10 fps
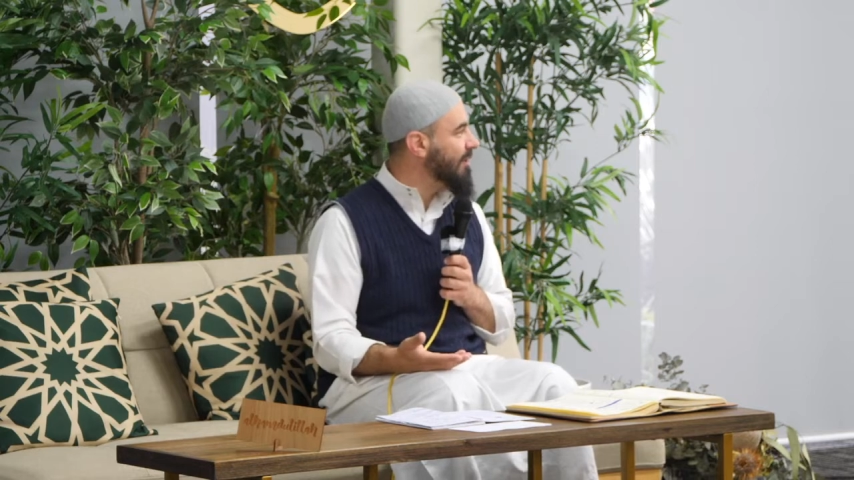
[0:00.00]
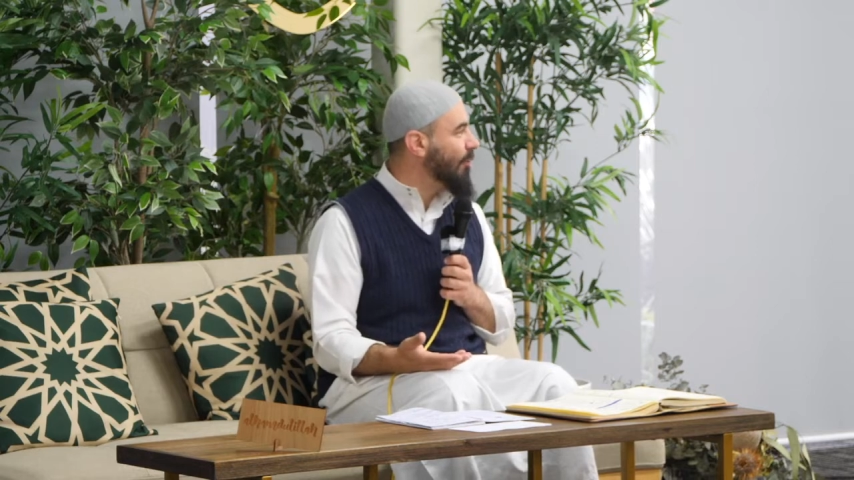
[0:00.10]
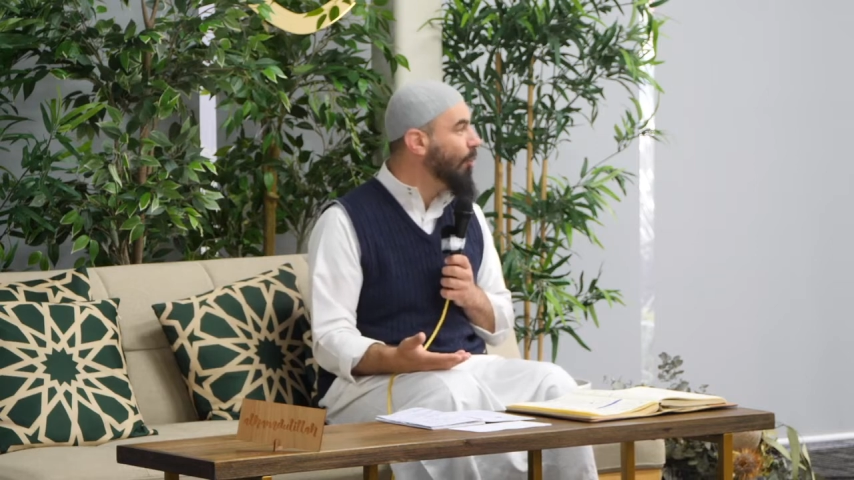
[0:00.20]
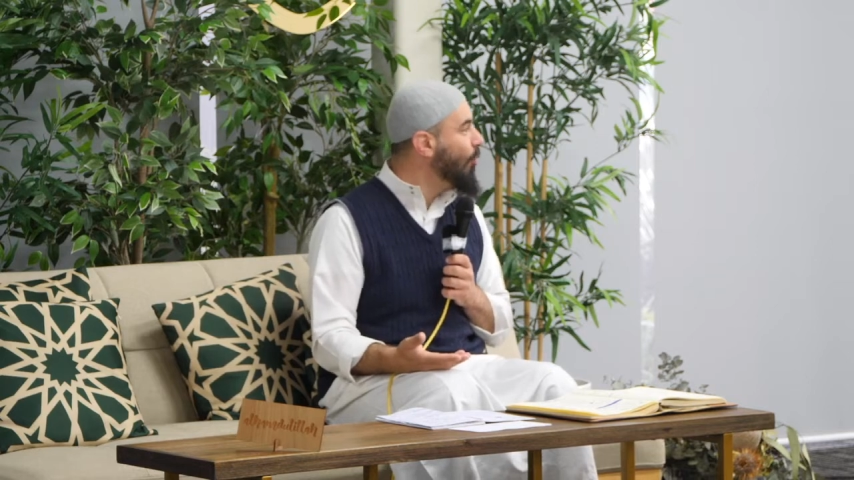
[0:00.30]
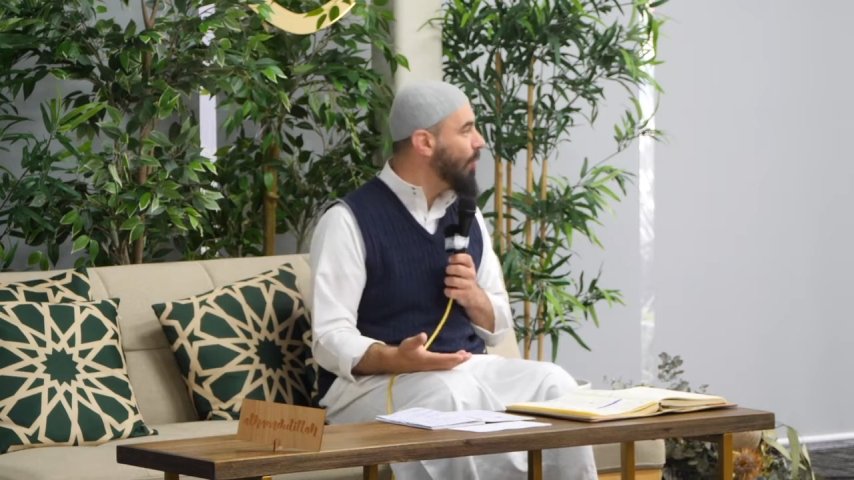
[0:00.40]

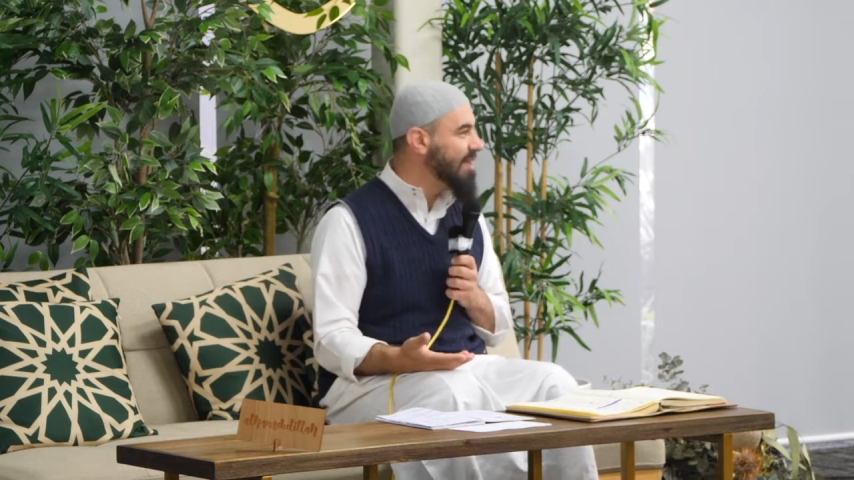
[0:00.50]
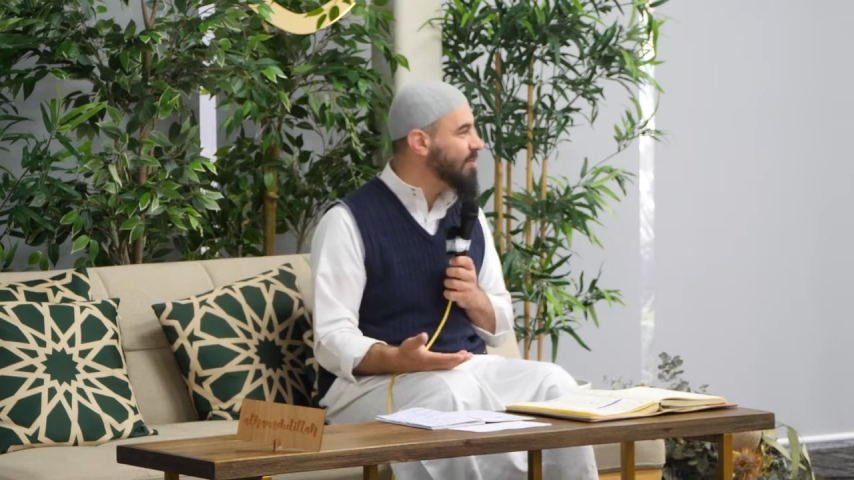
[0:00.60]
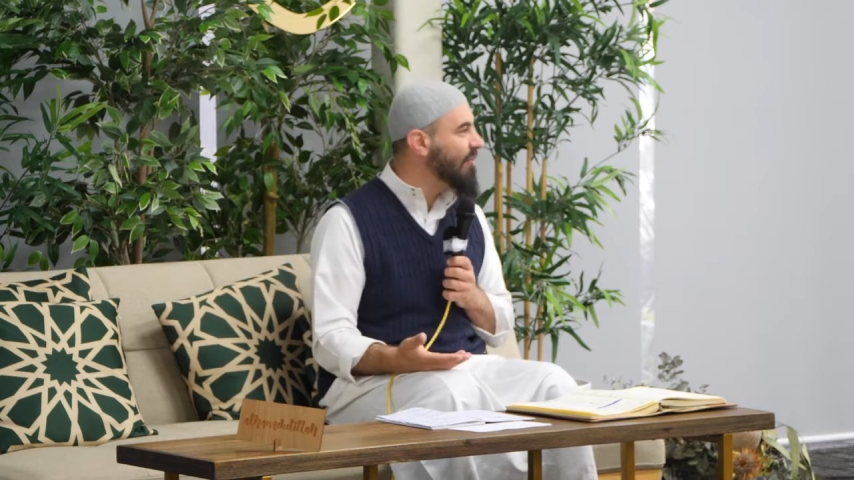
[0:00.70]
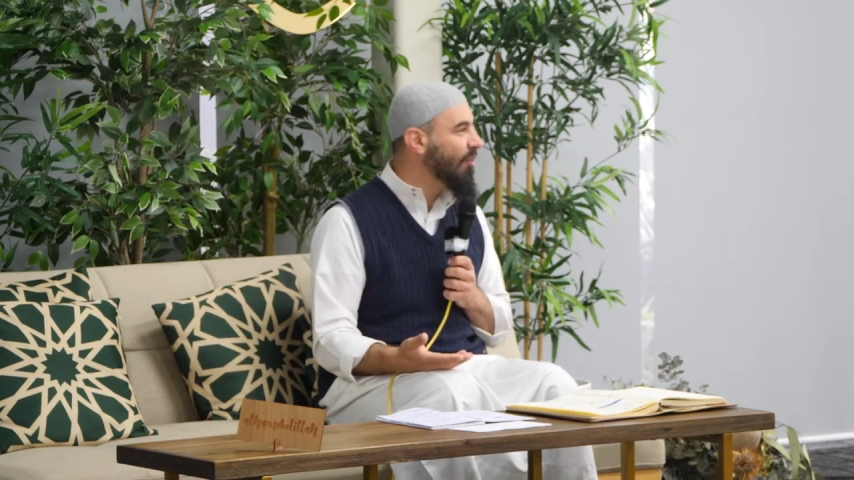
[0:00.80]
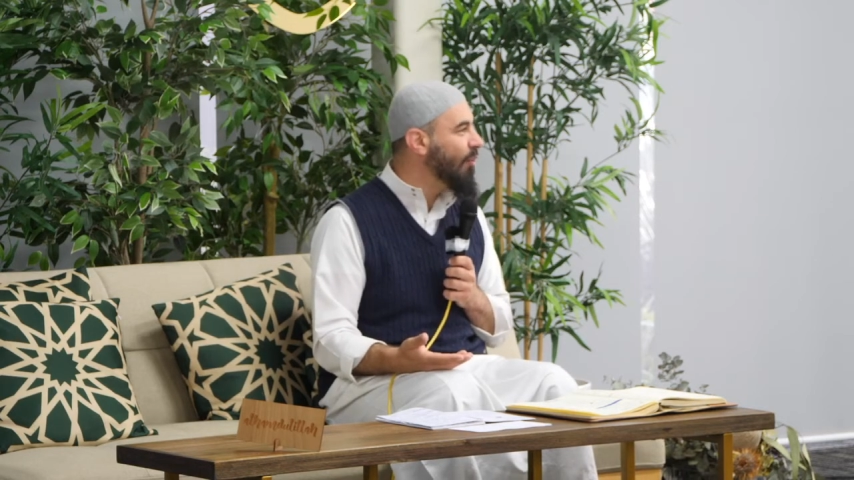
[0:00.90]
Always,
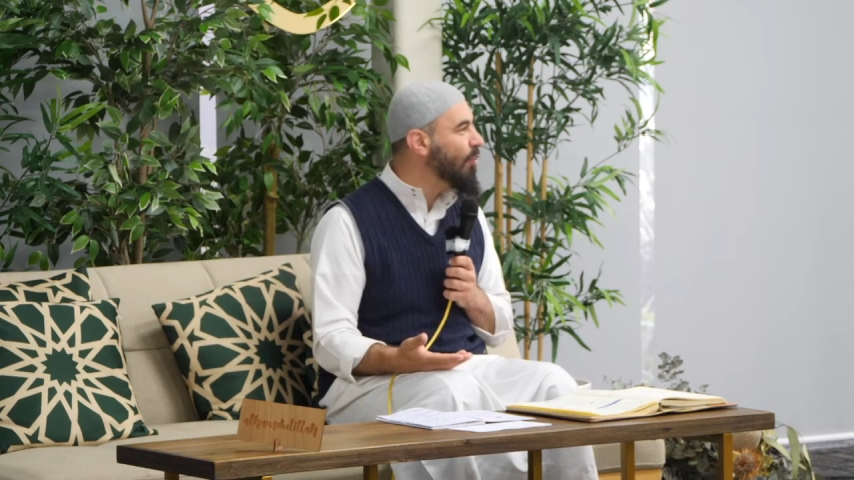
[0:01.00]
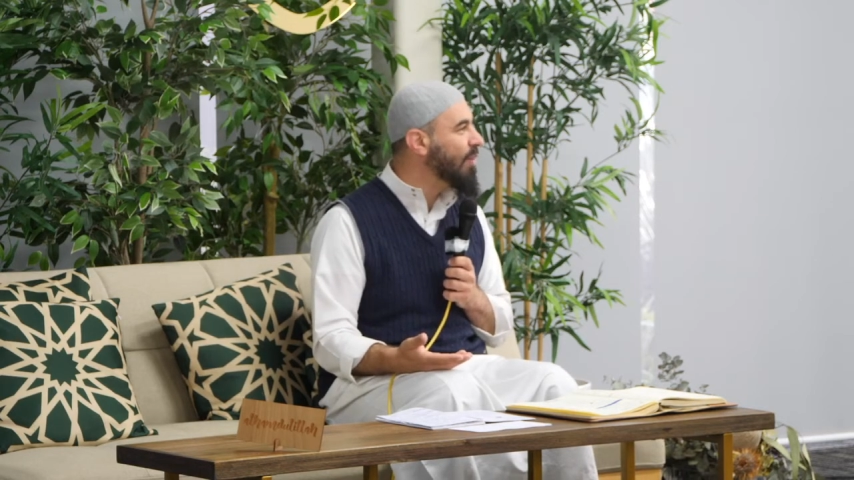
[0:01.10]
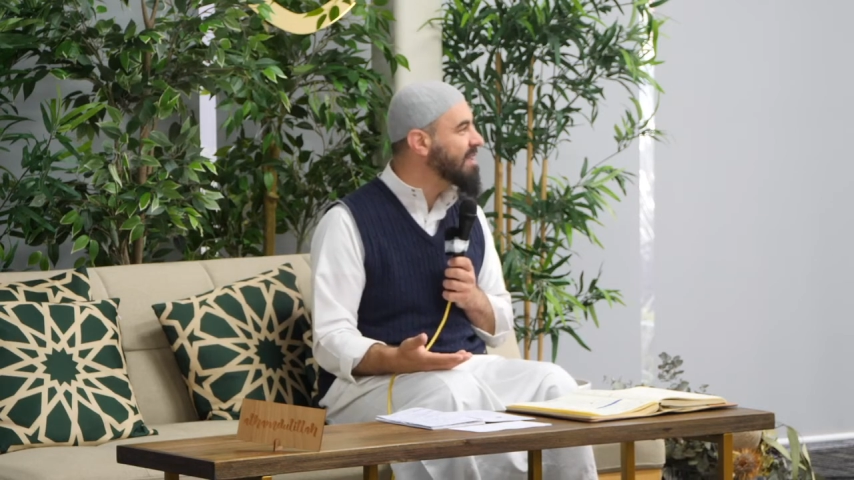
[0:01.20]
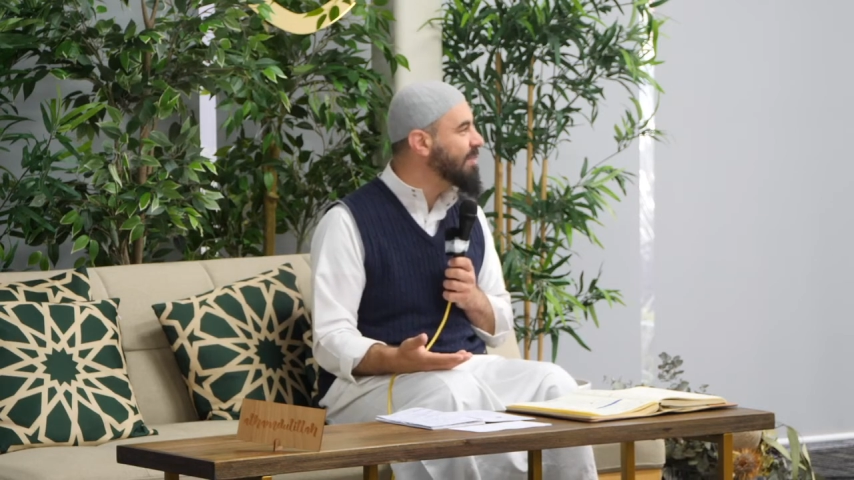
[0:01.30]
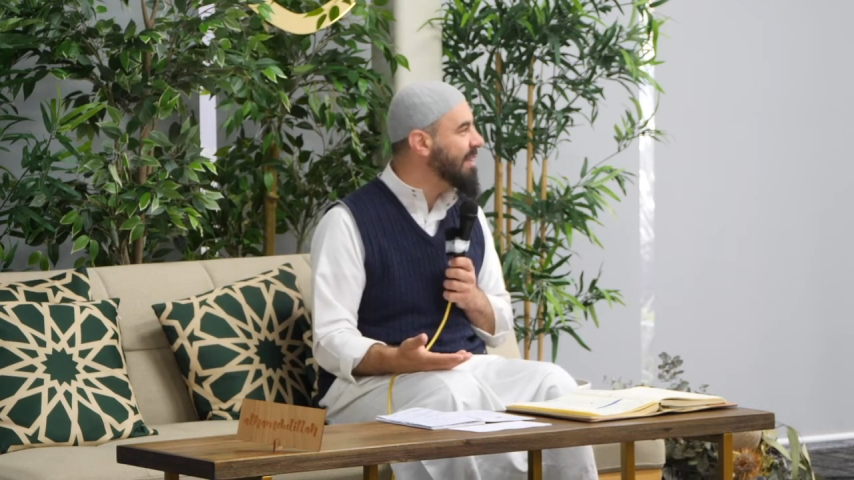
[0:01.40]
we've
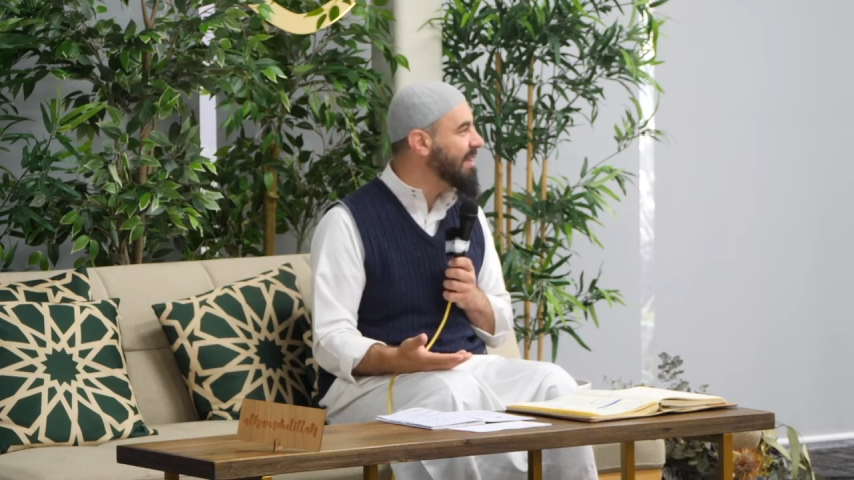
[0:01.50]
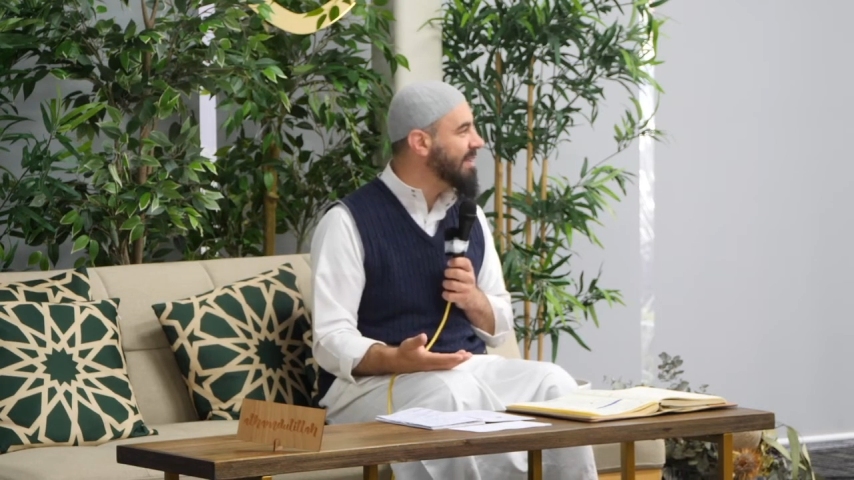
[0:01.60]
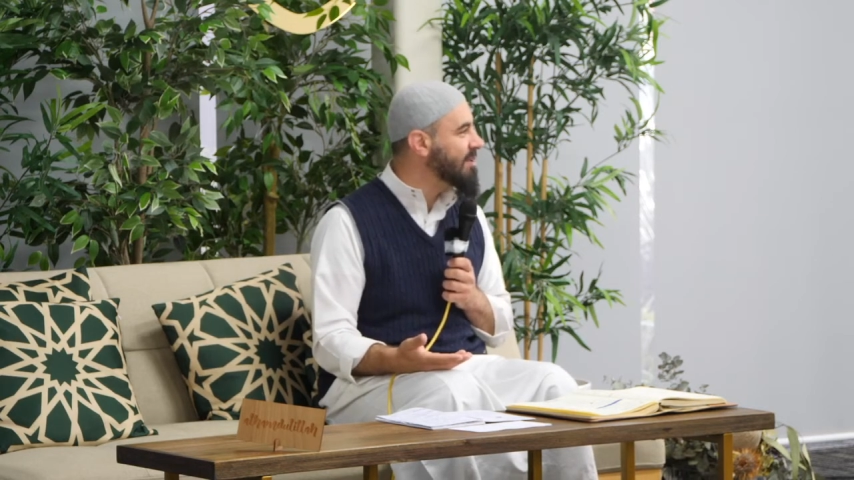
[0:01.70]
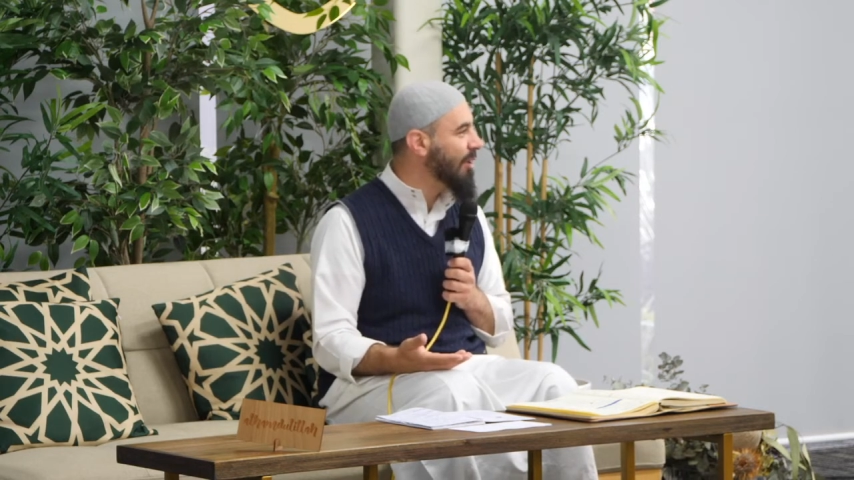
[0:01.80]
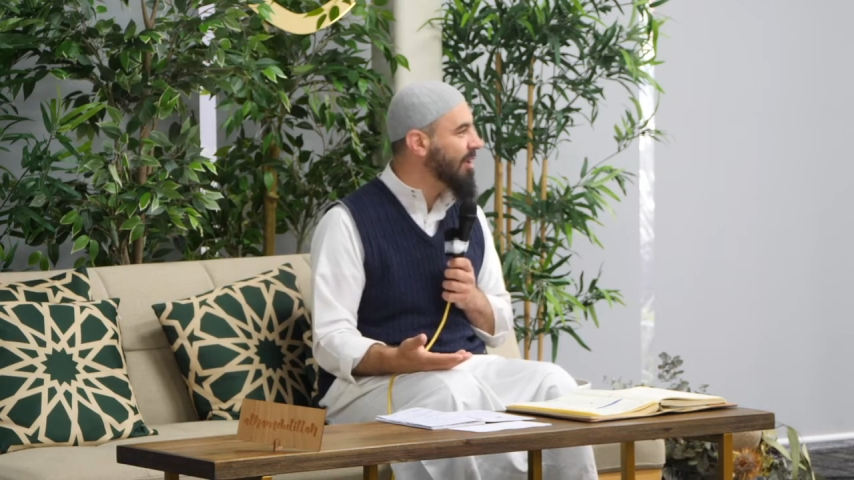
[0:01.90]
always been in
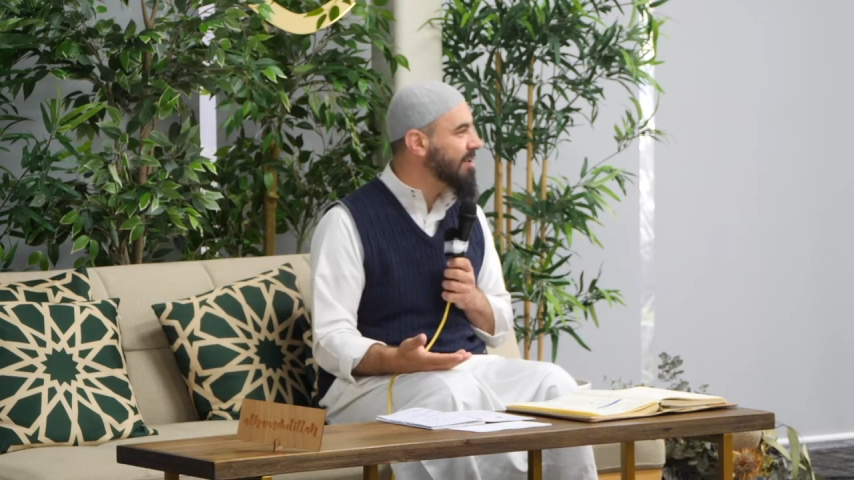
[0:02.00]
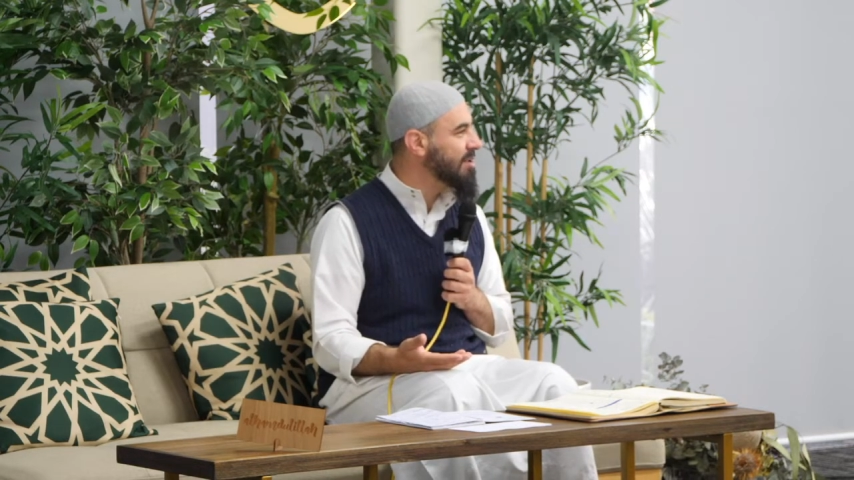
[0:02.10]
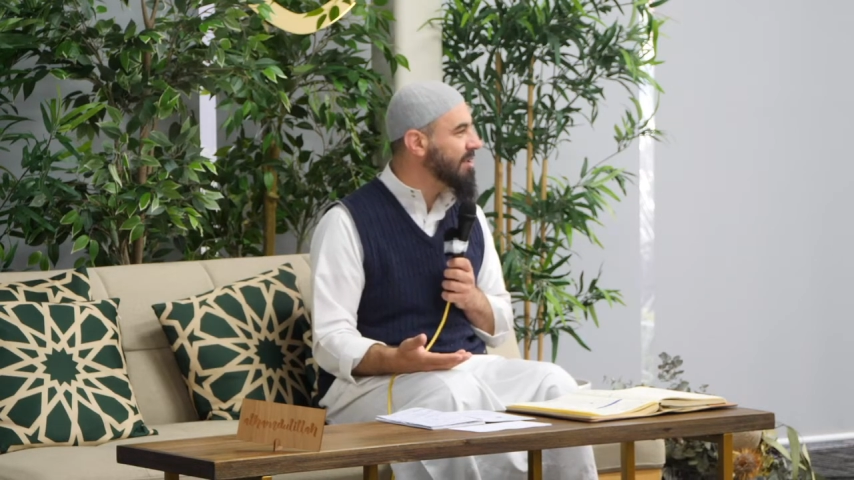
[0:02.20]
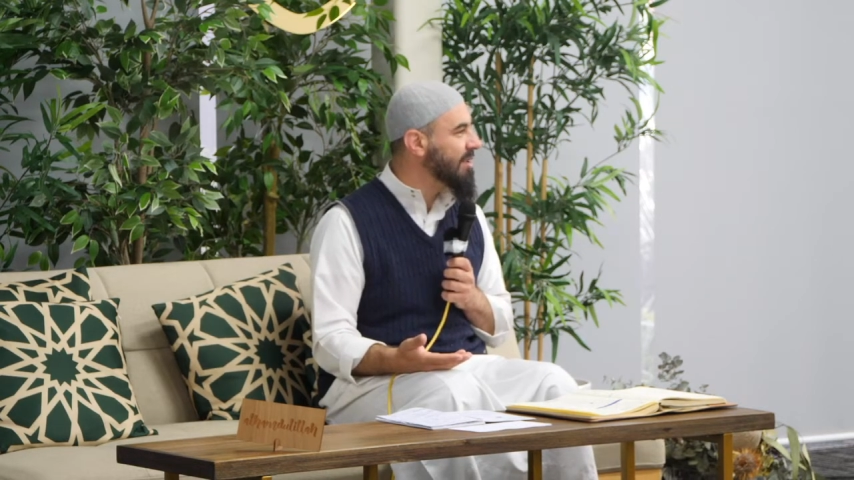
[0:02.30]
His knowledge.